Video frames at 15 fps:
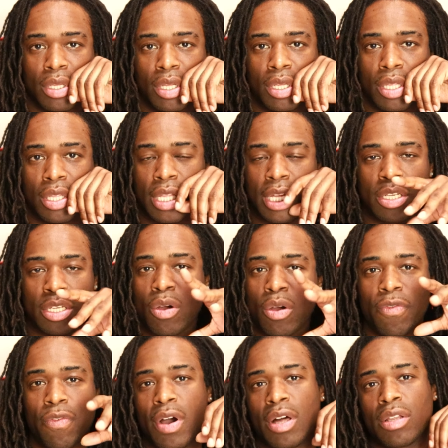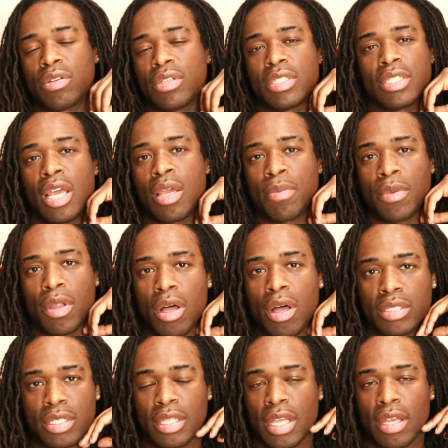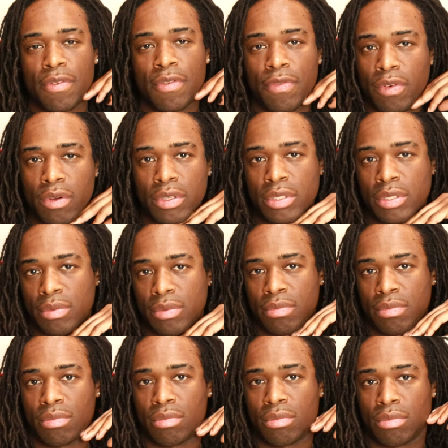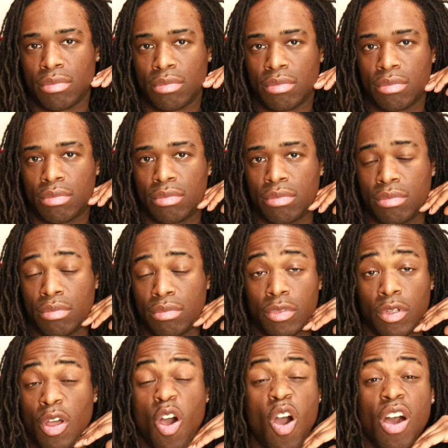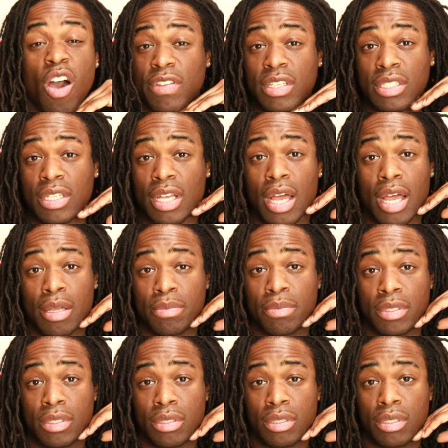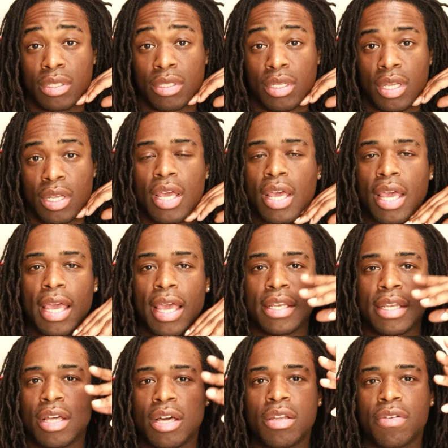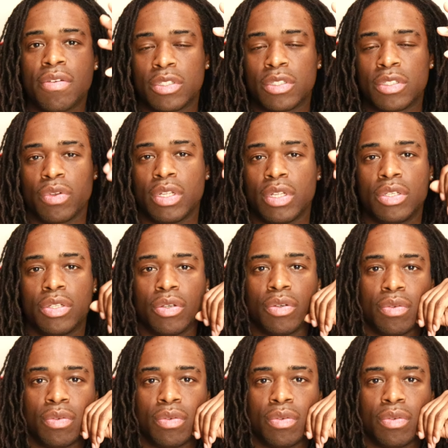They don't follow the same laws that they enforce, oftentimes. And none of us really do.